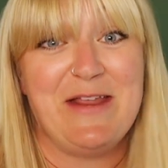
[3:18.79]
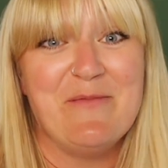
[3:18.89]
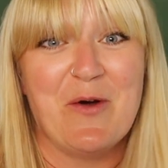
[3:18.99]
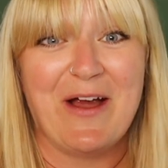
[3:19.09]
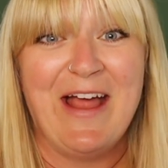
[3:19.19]

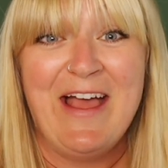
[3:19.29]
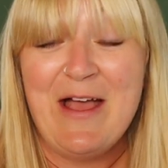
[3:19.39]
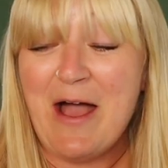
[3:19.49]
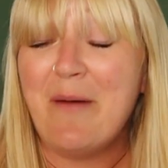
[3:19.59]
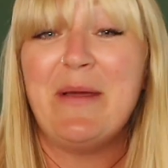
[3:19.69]
anymore.
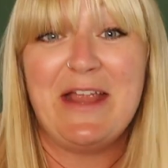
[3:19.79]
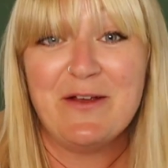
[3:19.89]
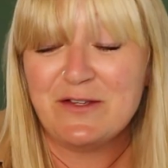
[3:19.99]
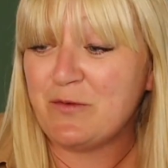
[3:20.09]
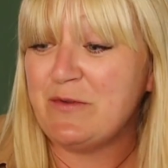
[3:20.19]
Um, and
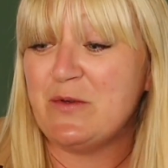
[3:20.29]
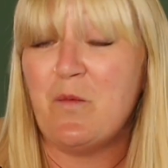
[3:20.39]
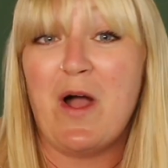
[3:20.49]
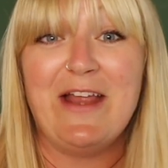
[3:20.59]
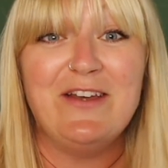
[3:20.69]
here's the reason
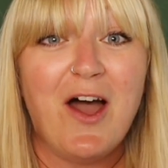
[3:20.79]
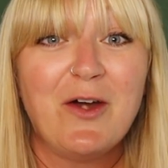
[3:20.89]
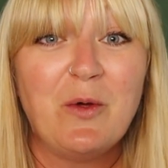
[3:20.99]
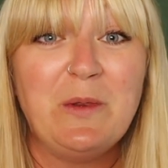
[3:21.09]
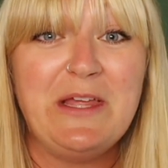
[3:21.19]
why.
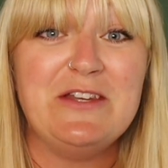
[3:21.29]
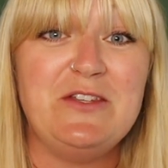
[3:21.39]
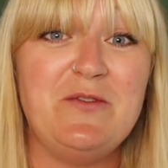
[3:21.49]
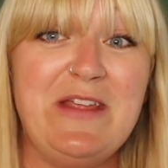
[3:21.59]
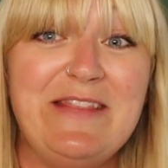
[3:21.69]
Not only
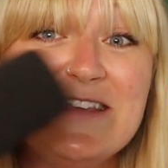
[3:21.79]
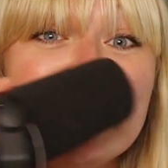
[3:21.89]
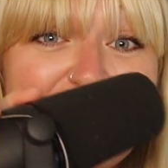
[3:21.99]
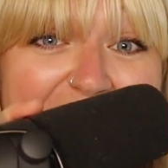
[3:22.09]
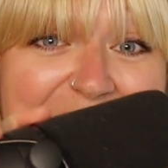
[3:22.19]
do you need
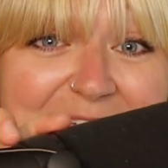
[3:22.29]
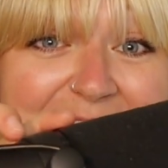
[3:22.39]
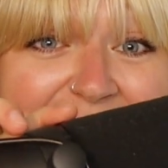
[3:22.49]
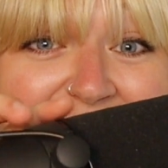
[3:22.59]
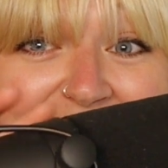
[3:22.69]
this mic,
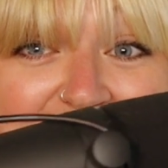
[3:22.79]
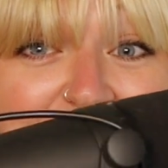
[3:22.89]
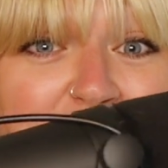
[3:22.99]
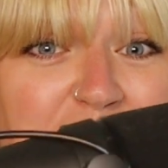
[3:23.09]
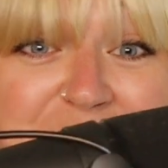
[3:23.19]

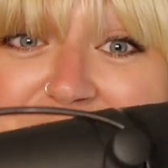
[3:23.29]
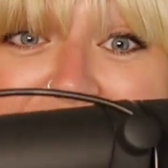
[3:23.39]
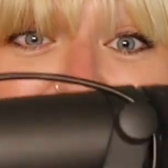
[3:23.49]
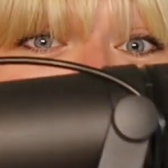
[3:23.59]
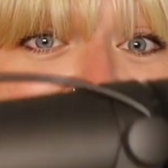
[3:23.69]
um, which is a
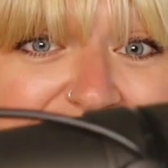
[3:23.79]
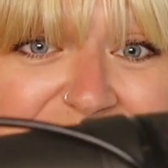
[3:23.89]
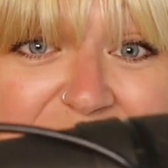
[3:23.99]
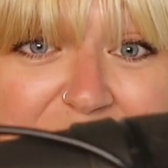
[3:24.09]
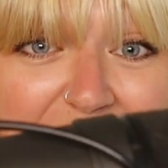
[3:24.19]

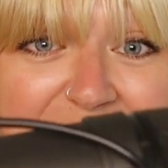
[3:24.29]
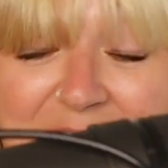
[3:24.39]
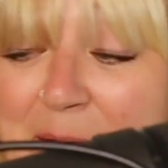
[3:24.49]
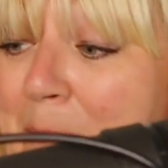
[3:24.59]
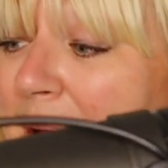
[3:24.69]
fantastic
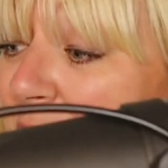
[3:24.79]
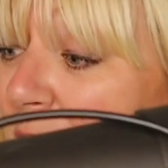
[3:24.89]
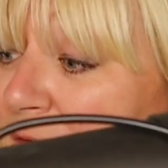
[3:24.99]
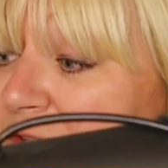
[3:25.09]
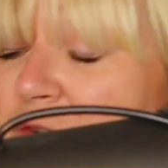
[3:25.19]
mic, but
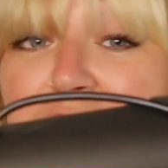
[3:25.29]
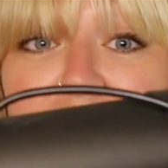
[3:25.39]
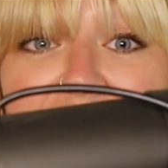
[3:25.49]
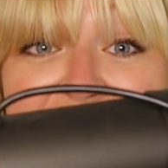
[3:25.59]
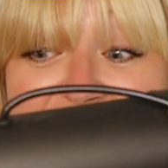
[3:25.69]
also
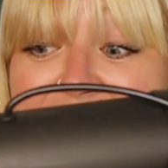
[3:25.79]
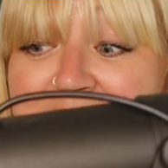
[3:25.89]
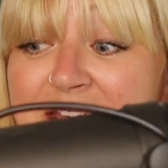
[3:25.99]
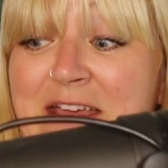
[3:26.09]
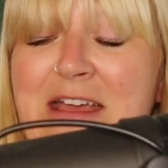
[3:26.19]
you
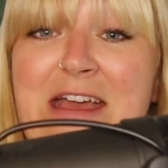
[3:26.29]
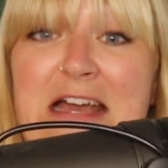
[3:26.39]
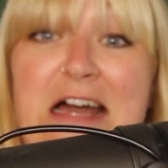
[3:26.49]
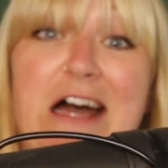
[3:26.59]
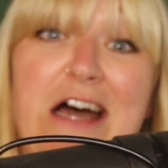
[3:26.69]
need,
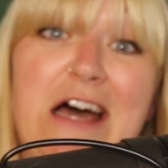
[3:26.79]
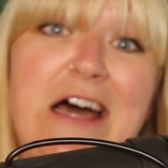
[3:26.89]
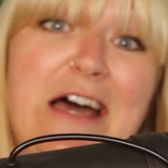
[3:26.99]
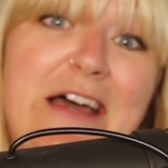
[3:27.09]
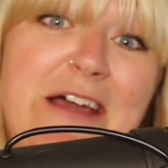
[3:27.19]

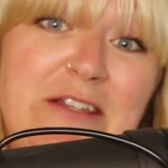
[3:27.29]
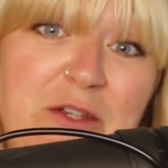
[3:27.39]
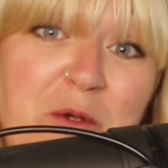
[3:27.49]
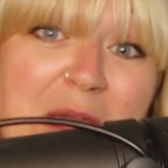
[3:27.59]
uh, to